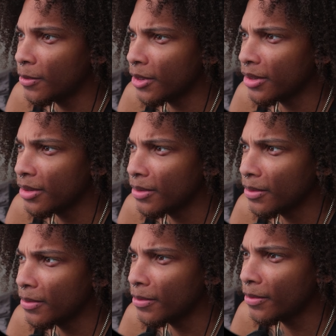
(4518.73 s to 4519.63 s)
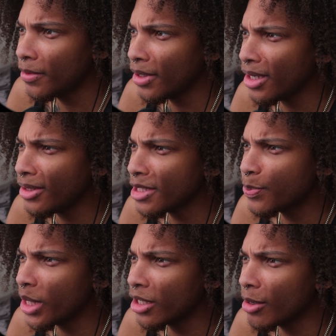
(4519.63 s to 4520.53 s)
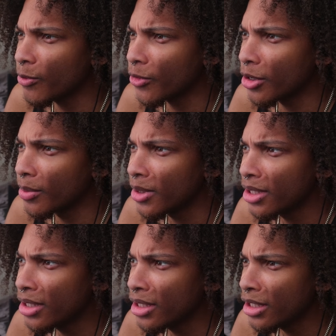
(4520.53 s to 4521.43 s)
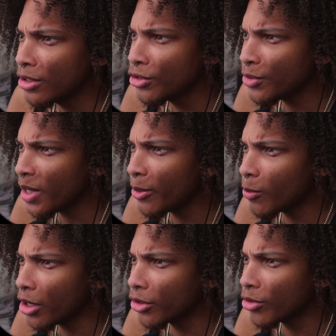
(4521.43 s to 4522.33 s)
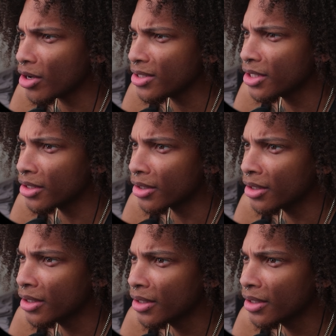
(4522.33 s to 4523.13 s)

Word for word: What? Where did this pit come from? You should be able to walk across here.